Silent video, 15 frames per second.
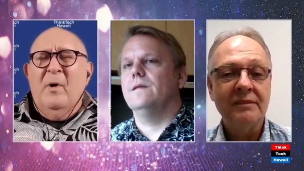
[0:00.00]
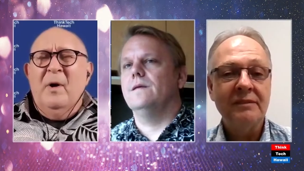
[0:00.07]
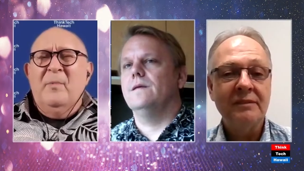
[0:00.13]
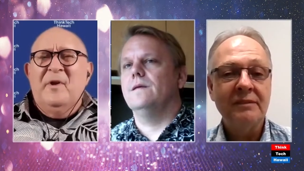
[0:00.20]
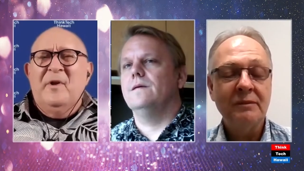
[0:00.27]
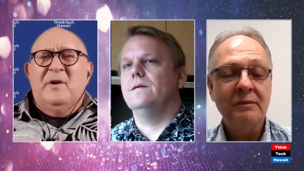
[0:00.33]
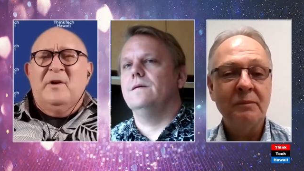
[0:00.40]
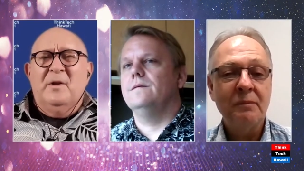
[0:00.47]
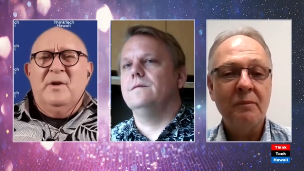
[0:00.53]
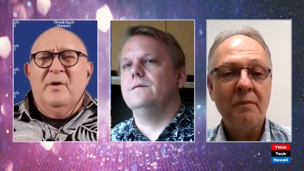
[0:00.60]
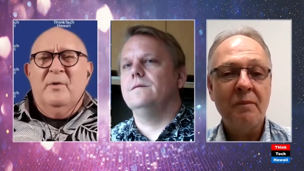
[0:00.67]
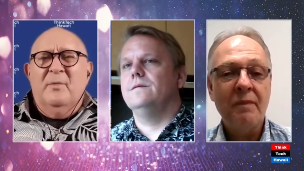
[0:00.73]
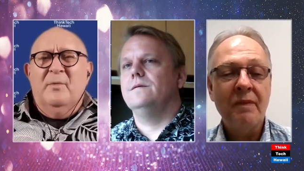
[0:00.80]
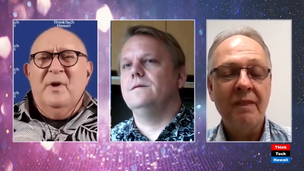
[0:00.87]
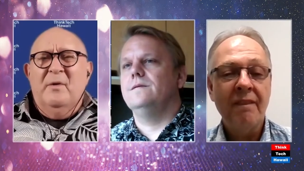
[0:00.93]
Speaker 1: want to be
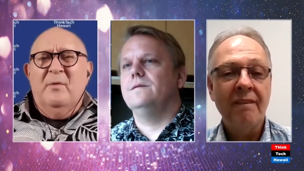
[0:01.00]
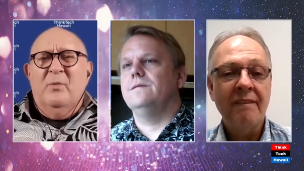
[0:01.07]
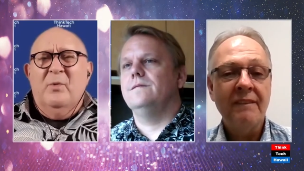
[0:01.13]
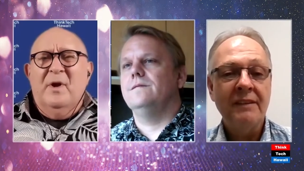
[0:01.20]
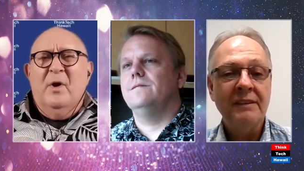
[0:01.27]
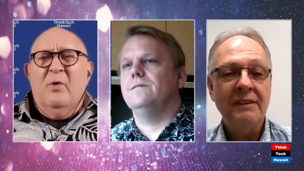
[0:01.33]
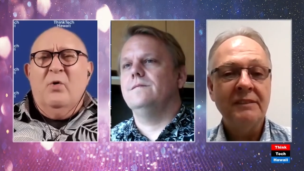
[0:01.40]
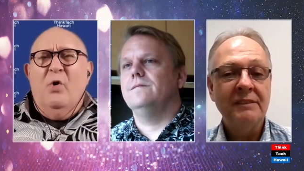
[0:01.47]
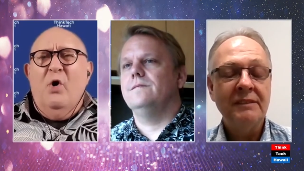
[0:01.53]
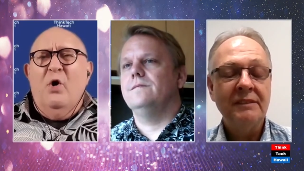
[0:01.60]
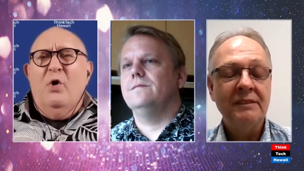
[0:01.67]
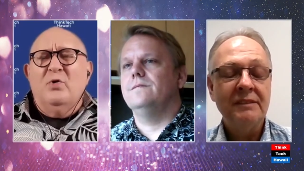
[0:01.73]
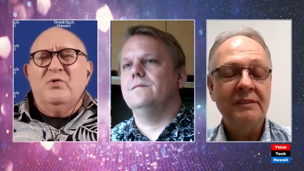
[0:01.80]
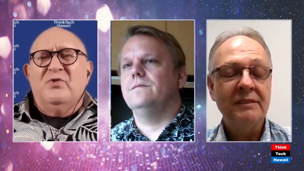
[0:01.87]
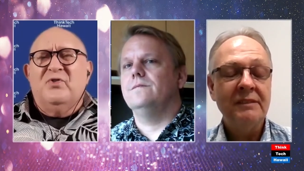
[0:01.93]
clear, we are
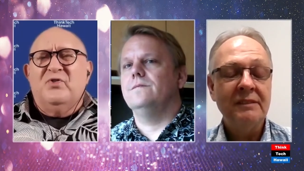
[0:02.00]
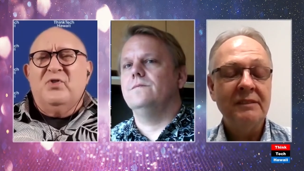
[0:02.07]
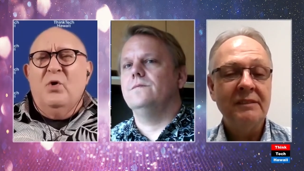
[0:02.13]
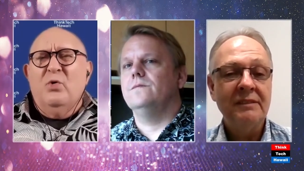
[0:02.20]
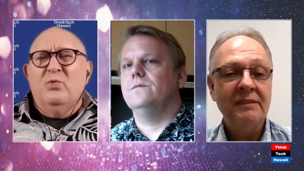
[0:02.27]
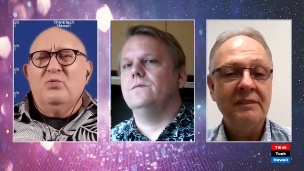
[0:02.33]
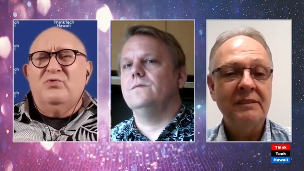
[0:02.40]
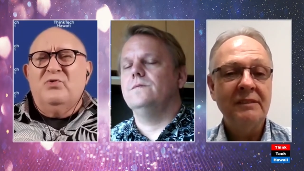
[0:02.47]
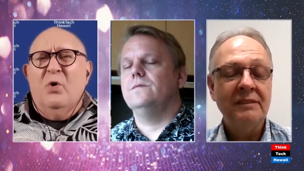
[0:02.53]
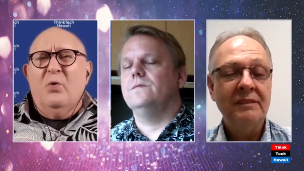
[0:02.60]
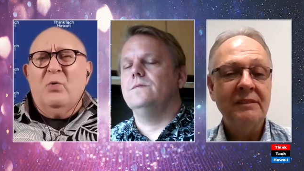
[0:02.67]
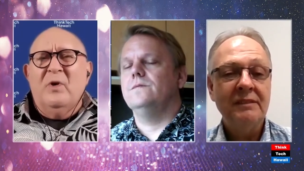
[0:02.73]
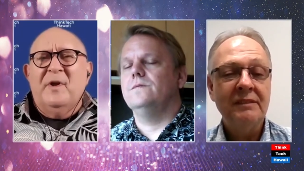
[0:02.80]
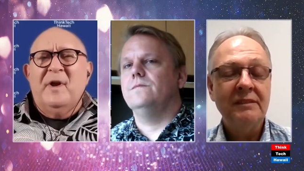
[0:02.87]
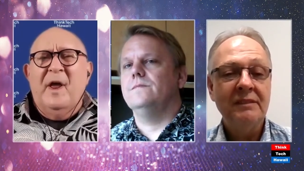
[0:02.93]
all so
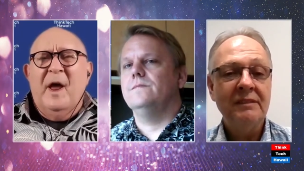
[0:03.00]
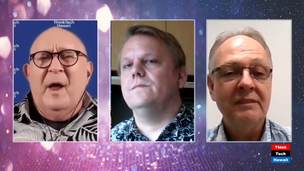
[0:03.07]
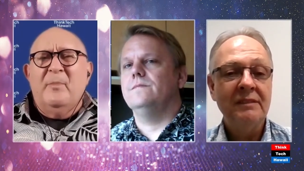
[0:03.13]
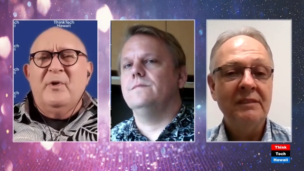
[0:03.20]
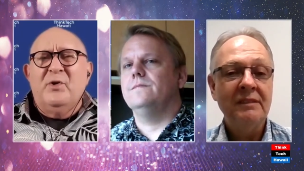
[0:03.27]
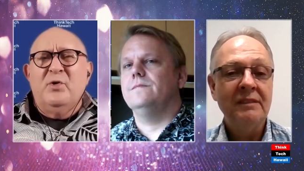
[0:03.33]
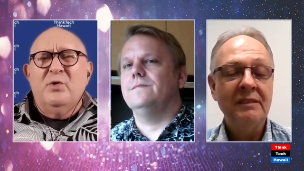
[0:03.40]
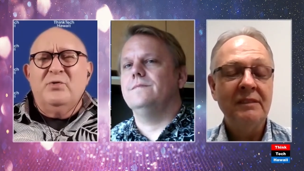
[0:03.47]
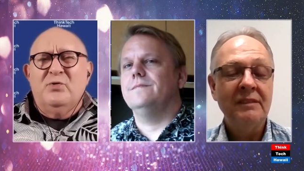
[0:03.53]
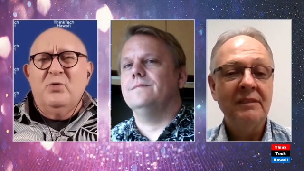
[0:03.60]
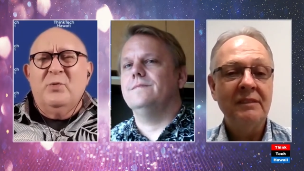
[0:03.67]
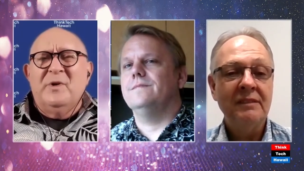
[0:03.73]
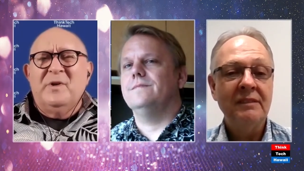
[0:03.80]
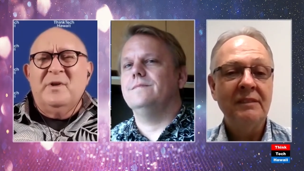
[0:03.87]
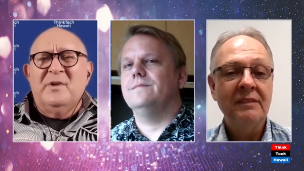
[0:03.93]
totally happy you're
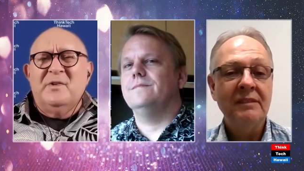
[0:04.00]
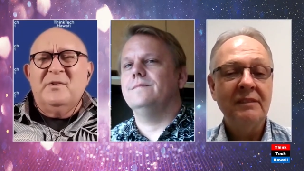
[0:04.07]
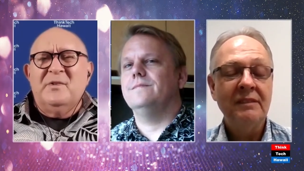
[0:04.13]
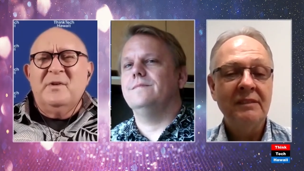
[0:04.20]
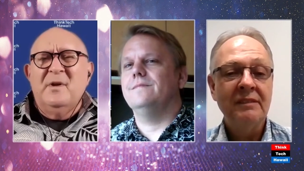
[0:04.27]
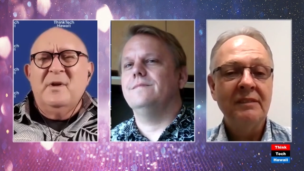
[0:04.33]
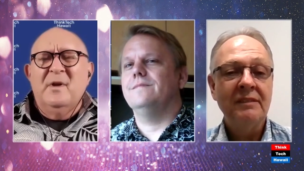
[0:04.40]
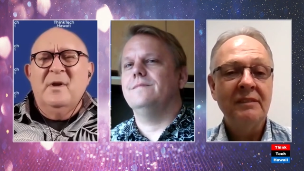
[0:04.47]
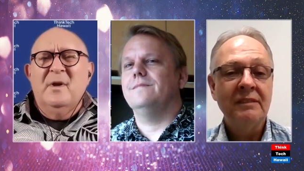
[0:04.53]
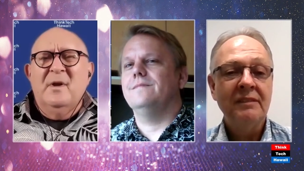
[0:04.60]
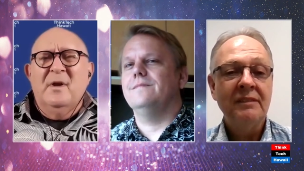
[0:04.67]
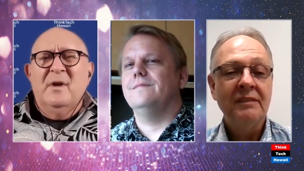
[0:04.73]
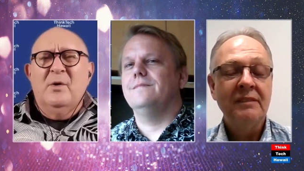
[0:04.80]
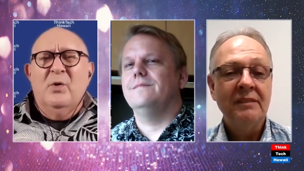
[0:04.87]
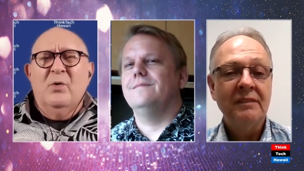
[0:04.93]
doing this.
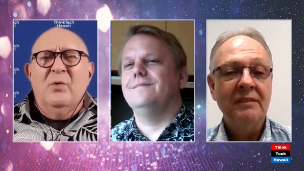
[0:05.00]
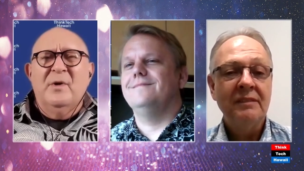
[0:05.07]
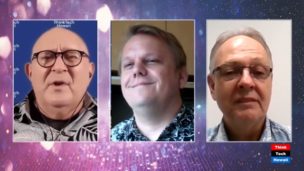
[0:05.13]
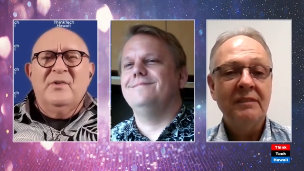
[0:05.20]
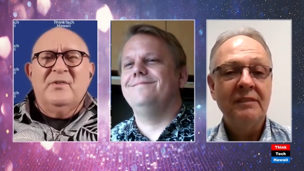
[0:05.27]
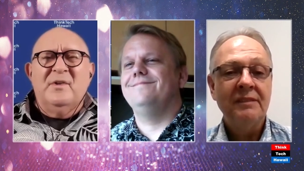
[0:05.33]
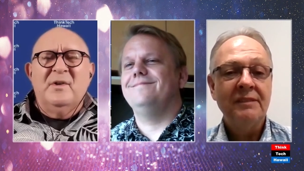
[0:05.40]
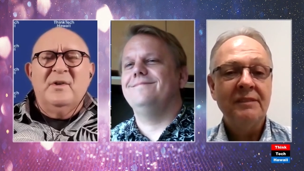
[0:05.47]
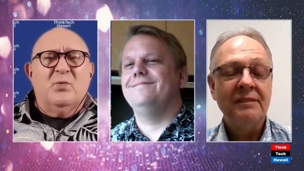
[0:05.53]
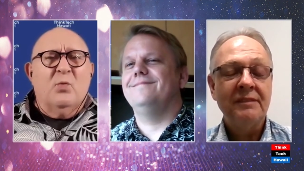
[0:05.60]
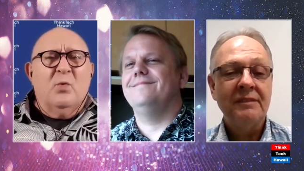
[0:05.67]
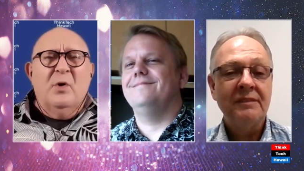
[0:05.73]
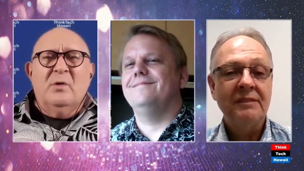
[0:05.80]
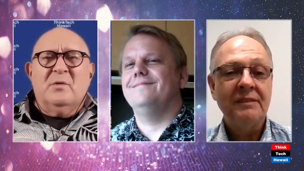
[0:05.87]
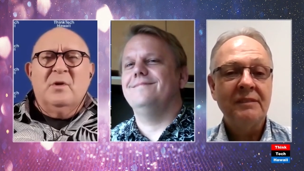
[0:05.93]
You know, it's, it's
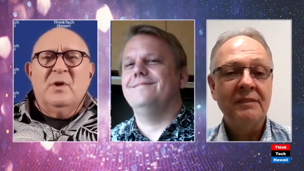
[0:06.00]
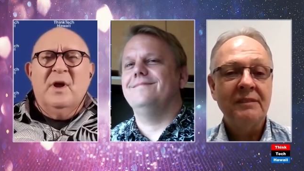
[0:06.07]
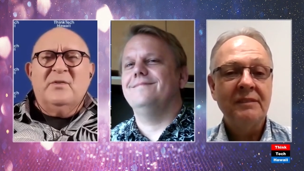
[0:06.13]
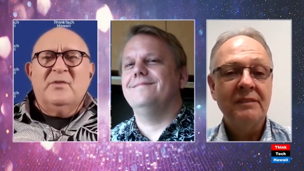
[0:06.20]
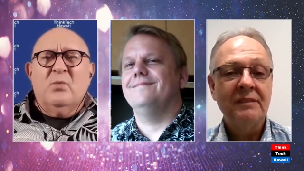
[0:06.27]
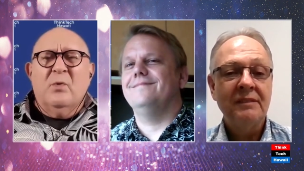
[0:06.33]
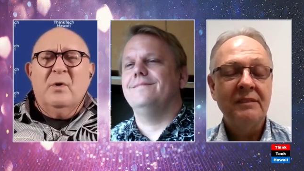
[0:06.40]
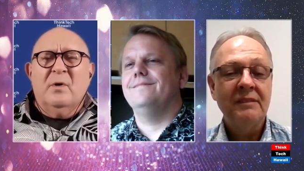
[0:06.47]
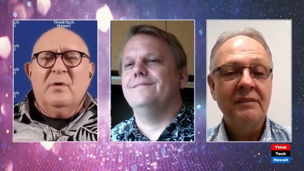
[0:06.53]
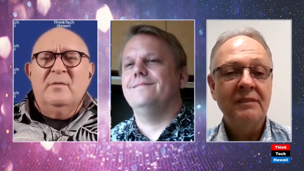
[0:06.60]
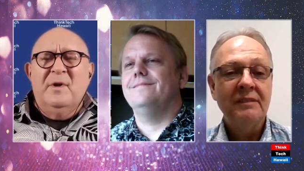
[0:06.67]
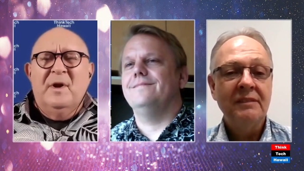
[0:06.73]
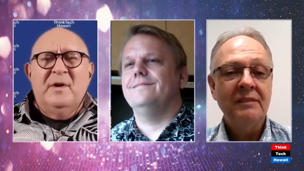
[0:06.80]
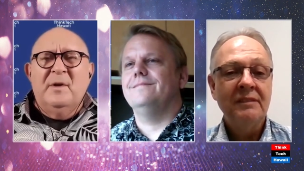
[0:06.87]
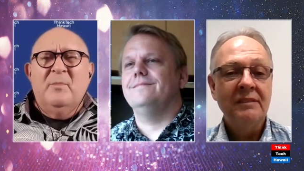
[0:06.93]
world-class work
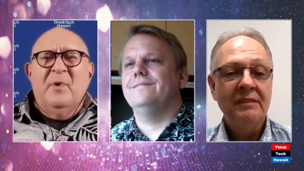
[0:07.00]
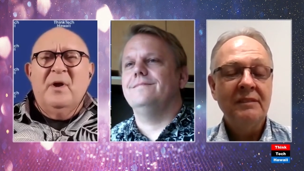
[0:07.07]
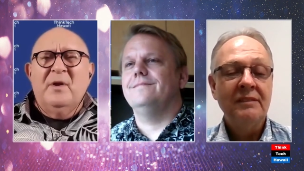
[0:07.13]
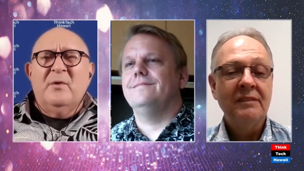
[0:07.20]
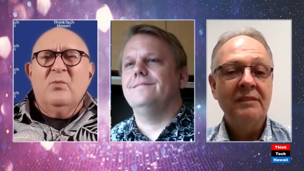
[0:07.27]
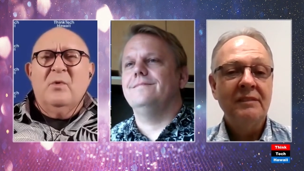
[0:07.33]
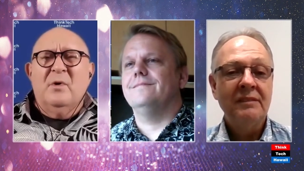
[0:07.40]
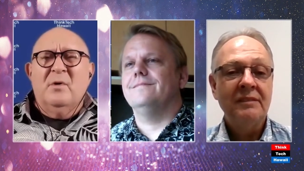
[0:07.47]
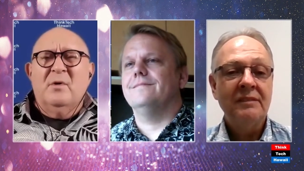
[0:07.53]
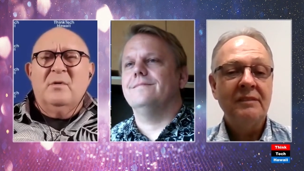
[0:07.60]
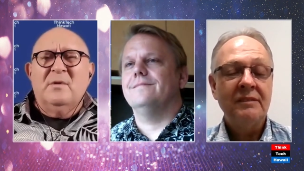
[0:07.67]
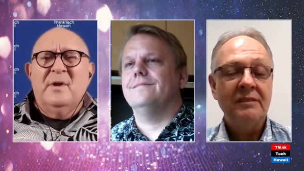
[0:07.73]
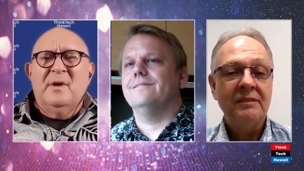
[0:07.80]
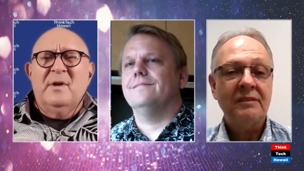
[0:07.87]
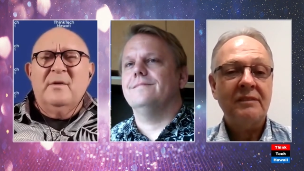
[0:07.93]
needed by the
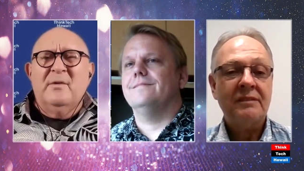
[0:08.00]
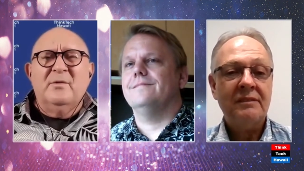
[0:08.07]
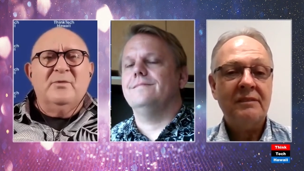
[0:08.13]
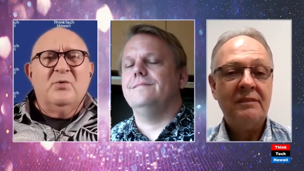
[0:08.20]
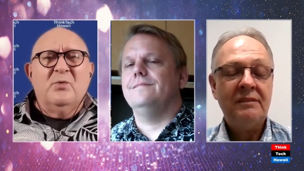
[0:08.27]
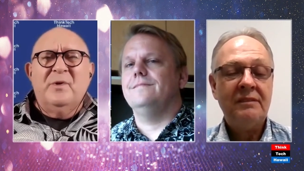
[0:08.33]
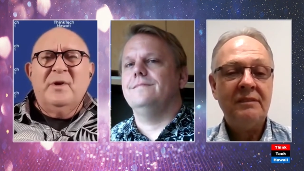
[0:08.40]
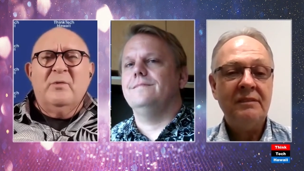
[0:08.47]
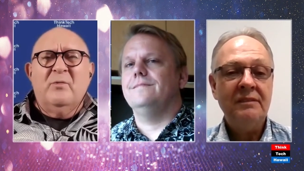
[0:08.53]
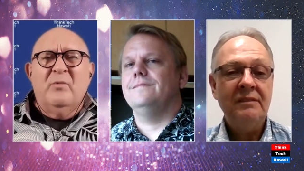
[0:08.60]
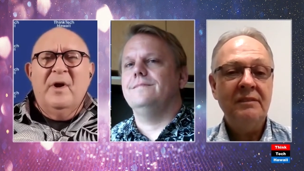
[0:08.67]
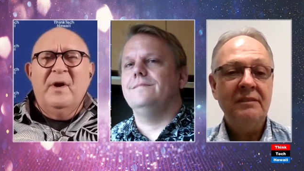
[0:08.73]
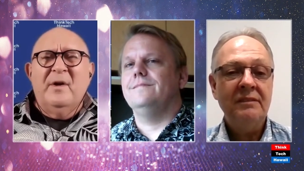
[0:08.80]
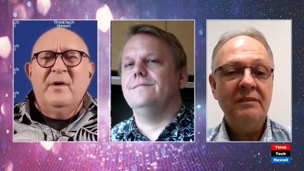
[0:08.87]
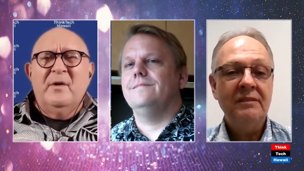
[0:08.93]
world, and you're doing it
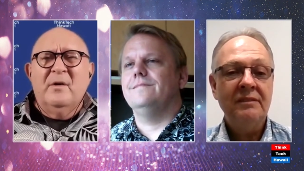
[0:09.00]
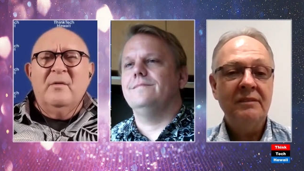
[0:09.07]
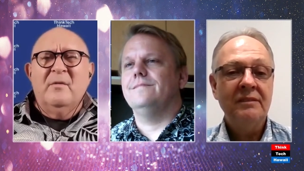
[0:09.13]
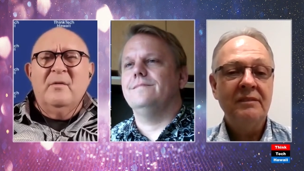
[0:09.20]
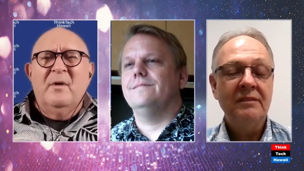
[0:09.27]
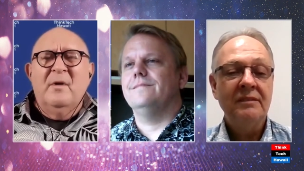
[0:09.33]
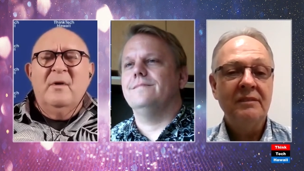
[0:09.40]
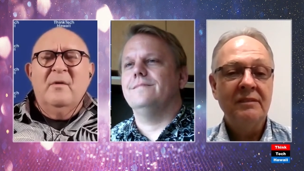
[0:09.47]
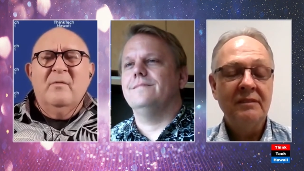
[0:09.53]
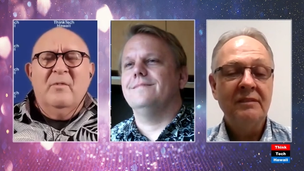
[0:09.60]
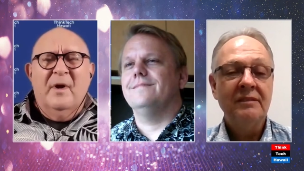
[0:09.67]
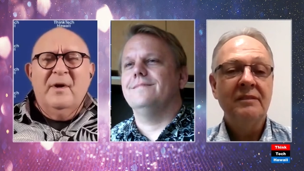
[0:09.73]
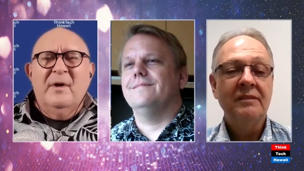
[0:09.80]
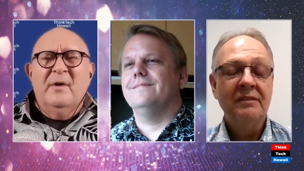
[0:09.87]
right here, right